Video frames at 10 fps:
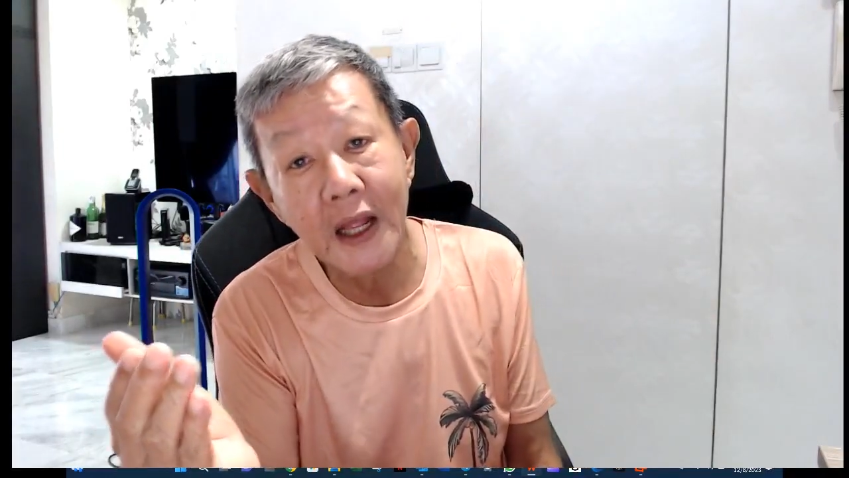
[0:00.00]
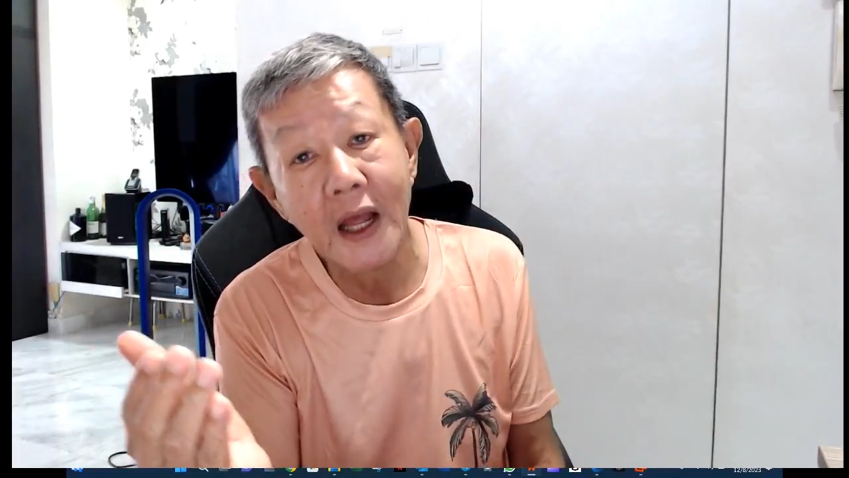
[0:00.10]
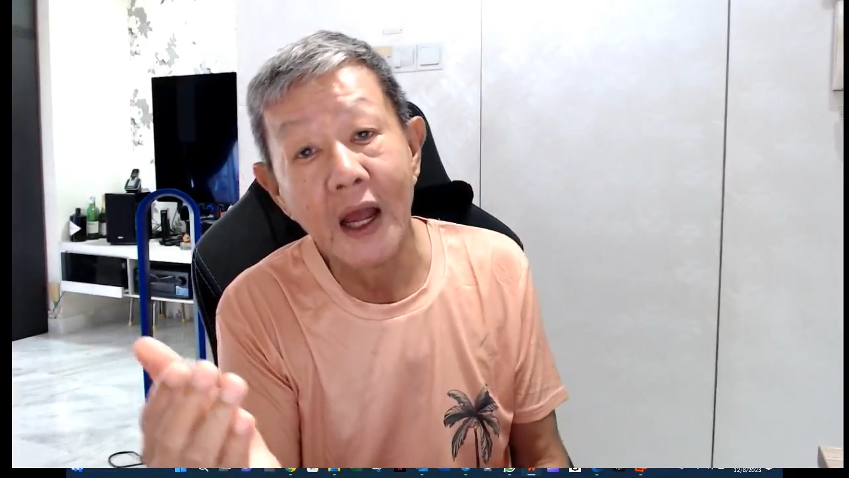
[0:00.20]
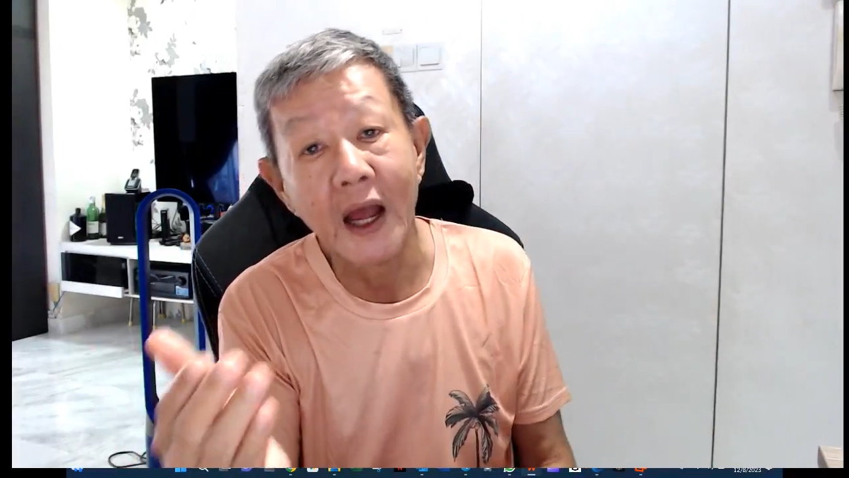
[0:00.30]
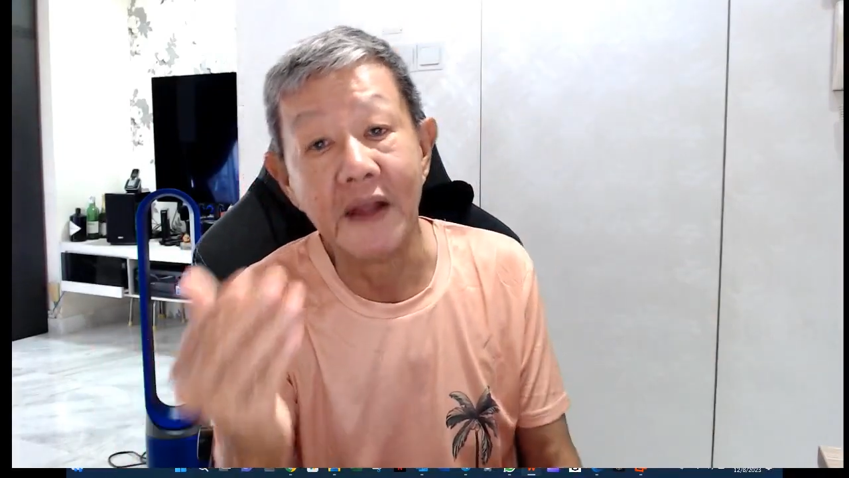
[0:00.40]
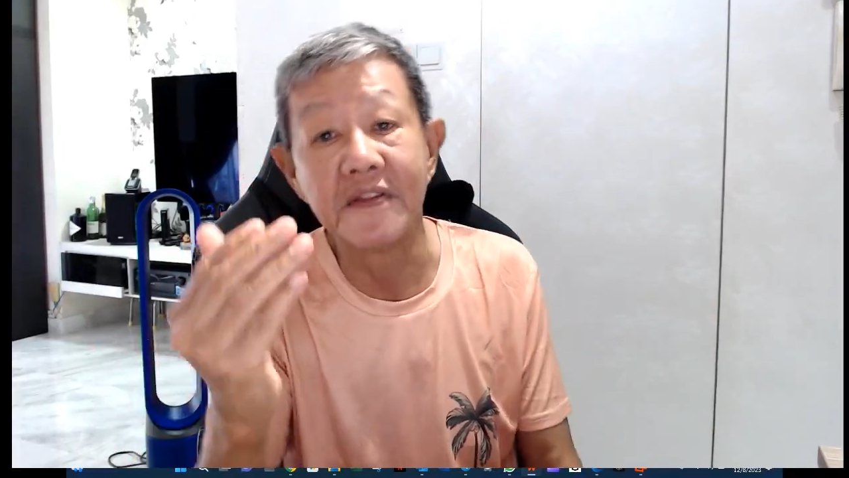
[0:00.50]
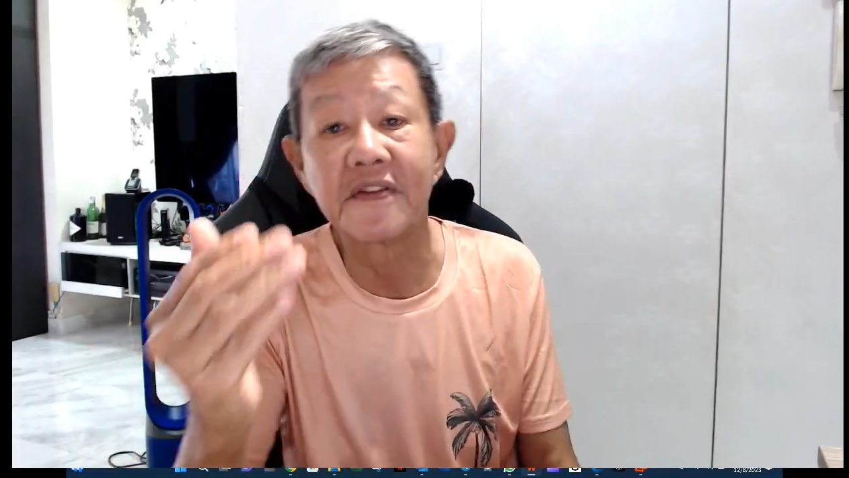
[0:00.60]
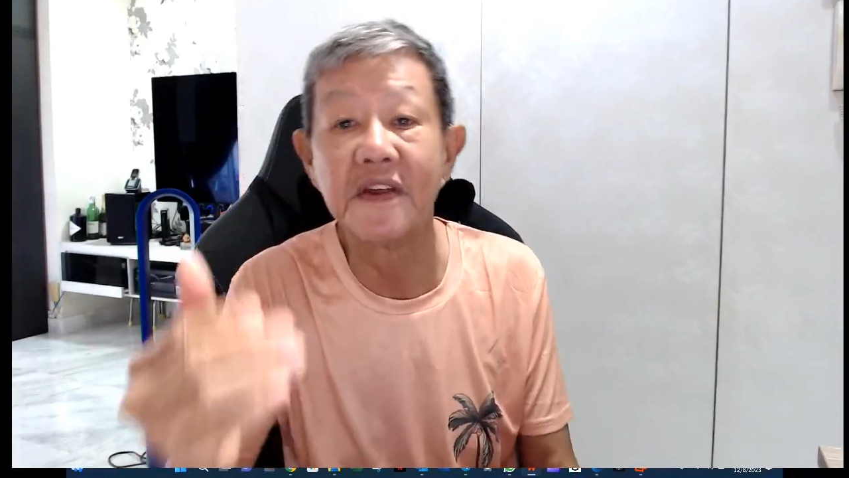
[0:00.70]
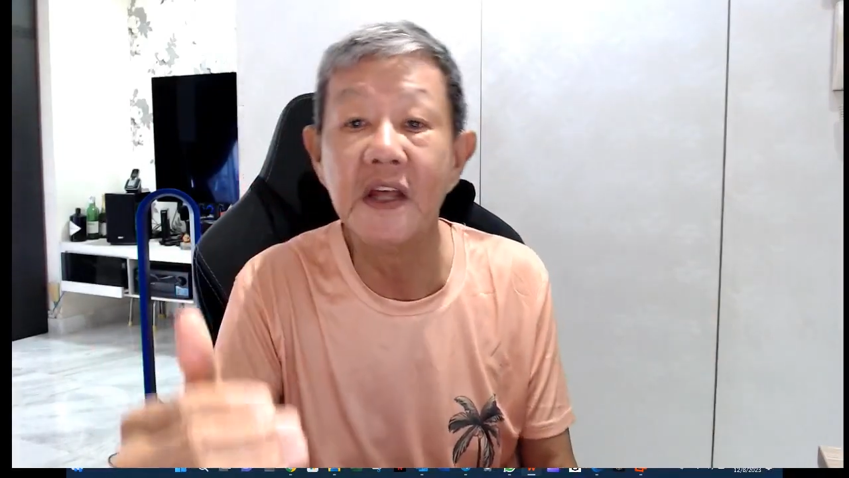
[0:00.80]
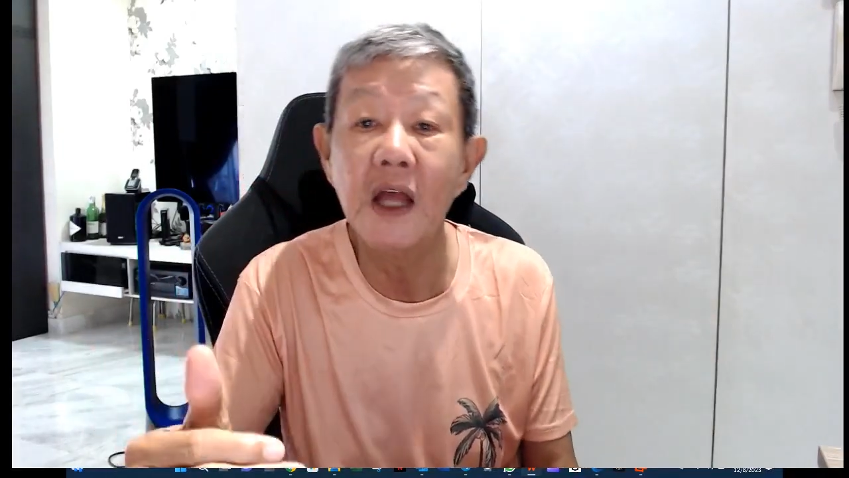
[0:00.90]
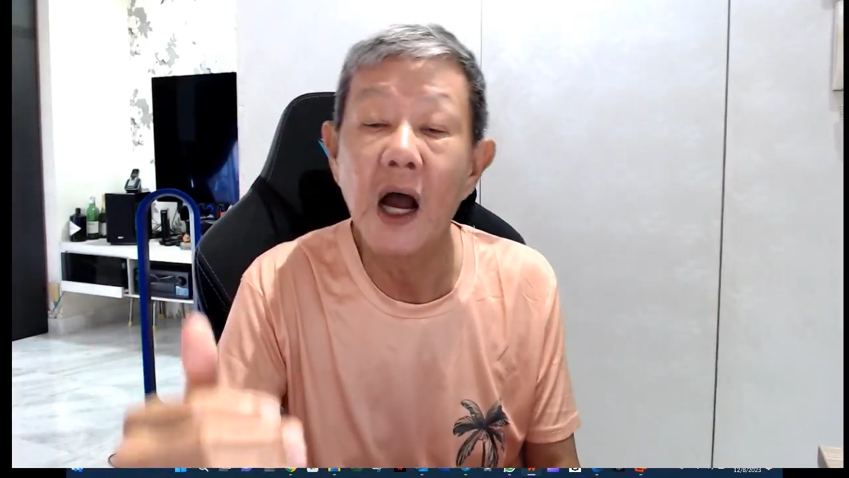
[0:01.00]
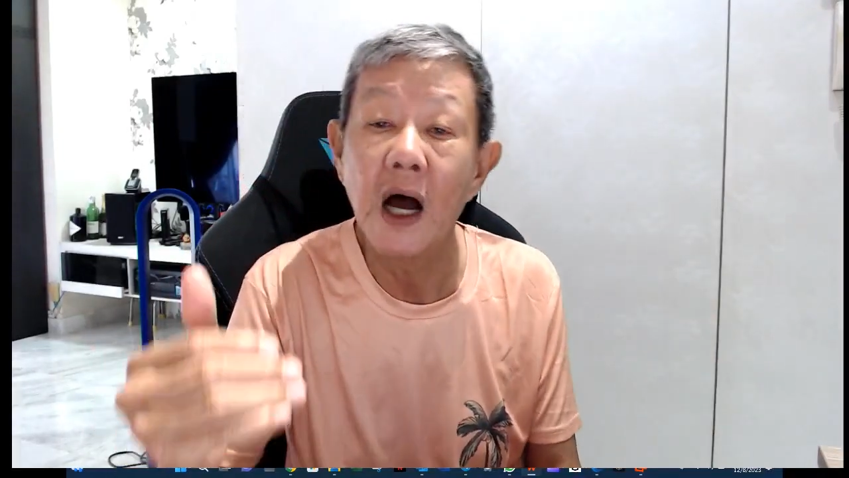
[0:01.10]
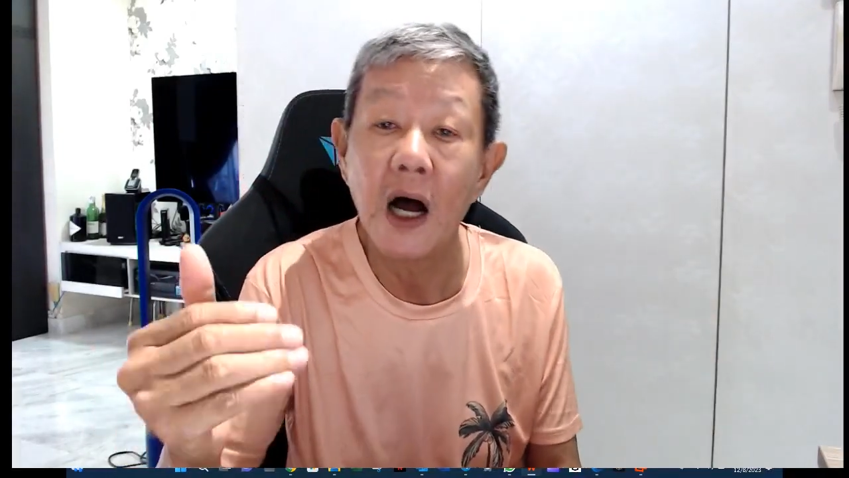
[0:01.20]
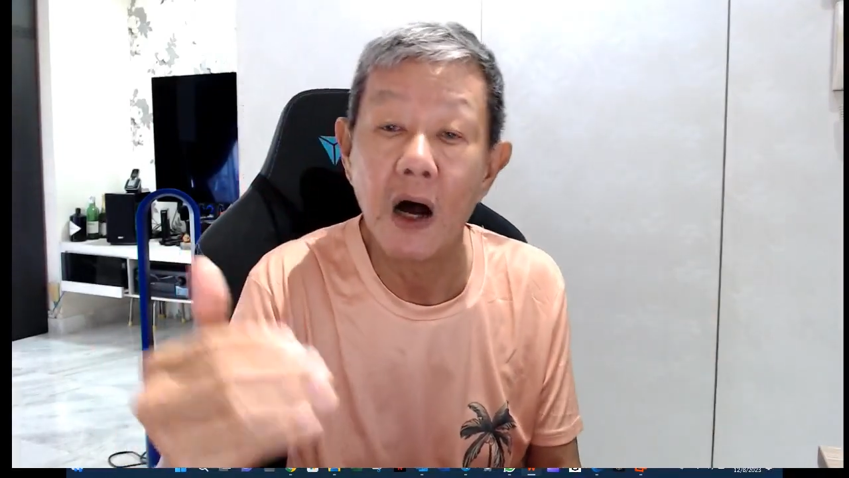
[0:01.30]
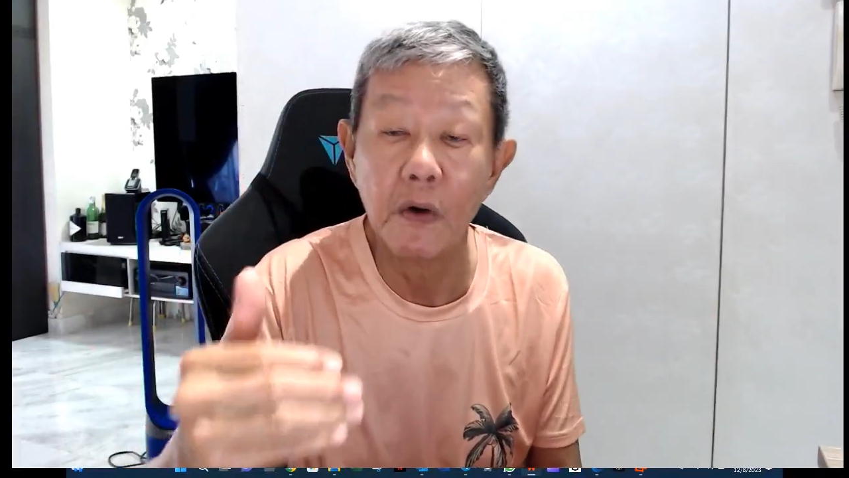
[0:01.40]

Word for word: and see how